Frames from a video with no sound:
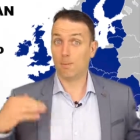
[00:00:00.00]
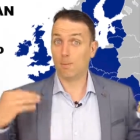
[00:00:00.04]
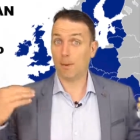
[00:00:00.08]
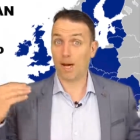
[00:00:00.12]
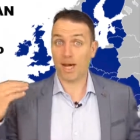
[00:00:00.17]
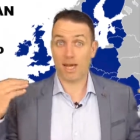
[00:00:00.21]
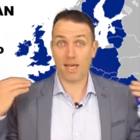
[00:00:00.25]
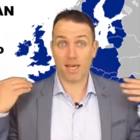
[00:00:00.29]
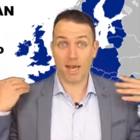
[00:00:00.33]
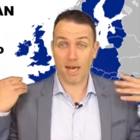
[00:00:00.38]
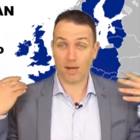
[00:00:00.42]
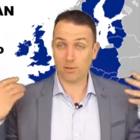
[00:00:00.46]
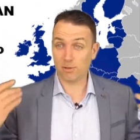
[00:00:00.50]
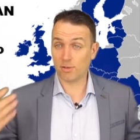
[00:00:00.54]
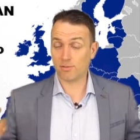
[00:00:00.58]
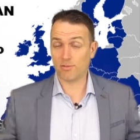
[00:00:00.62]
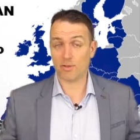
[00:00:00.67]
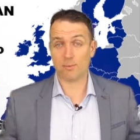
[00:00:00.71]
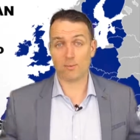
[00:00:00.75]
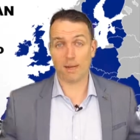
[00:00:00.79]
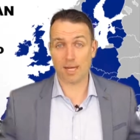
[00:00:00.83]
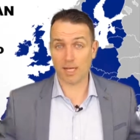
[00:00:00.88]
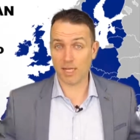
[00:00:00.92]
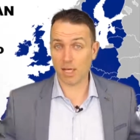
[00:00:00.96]
buy out of
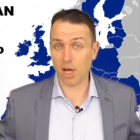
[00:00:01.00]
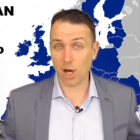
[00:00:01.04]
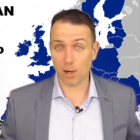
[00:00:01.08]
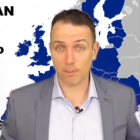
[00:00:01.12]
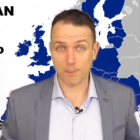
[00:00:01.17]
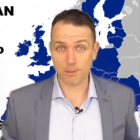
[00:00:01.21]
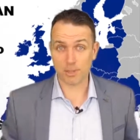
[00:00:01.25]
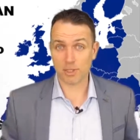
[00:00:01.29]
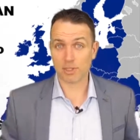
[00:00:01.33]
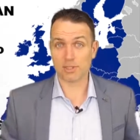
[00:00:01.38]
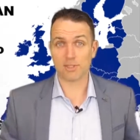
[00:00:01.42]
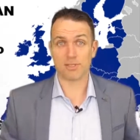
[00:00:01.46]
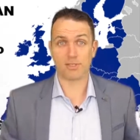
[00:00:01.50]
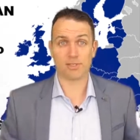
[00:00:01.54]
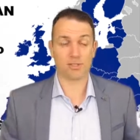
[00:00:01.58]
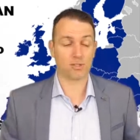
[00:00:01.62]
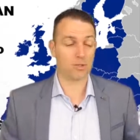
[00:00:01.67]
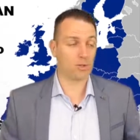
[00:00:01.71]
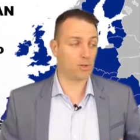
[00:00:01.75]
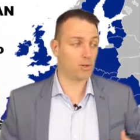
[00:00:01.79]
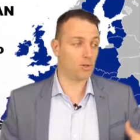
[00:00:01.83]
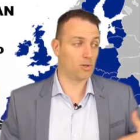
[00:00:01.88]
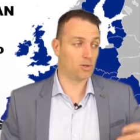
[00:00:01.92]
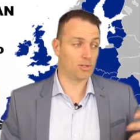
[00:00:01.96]
the money options
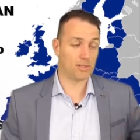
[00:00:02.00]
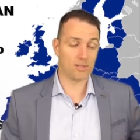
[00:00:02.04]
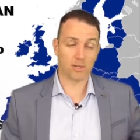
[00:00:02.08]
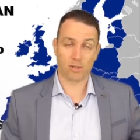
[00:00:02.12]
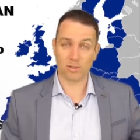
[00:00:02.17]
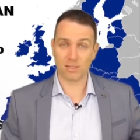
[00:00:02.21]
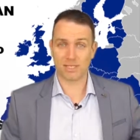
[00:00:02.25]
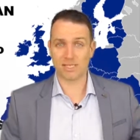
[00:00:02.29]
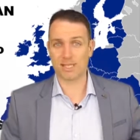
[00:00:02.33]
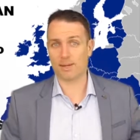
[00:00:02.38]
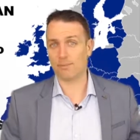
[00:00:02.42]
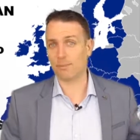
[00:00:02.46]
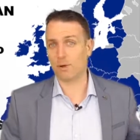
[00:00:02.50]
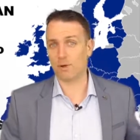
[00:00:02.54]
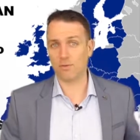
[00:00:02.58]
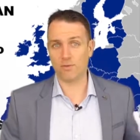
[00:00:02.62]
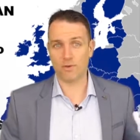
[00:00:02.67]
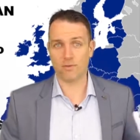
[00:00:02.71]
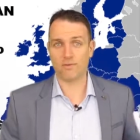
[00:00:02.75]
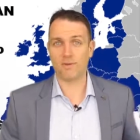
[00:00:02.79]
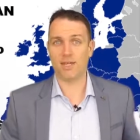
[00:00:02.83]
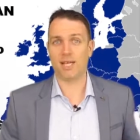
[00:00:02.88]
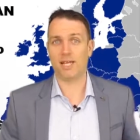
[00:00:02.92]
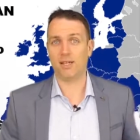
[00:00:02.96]
on some
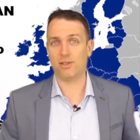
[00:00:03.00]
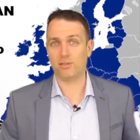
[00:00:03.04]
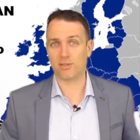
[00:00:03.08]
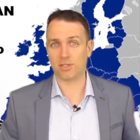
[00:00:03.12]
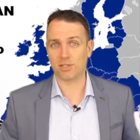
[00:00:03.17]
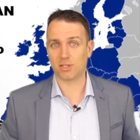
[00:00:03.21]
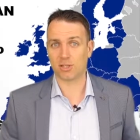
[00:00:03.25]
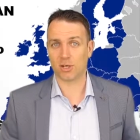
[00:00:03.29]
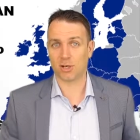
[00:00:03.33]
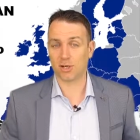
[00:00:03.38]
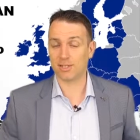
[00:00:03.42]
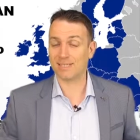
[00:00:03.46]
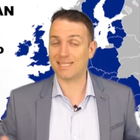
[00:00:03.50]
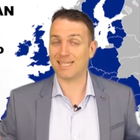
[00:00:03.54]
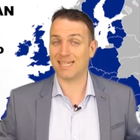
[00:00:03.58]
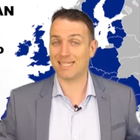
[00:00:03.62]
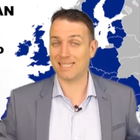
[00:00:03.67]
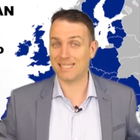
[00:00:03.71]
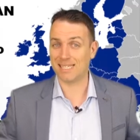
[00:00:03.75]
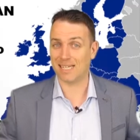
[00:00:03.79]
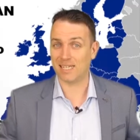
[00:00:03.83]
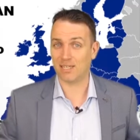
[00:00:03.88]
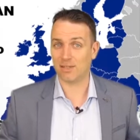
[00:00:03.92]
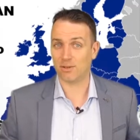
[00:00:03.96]
overvalued stocks,
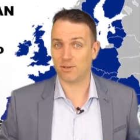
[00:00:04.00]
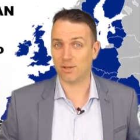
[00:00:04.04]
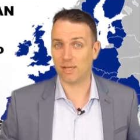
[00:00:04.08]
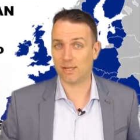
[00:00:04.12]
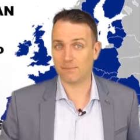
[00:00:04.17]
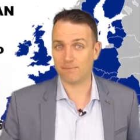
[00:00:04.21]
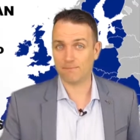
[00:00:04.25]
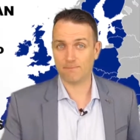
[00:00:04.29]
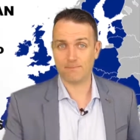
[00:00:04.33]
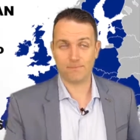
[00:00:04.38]
etc.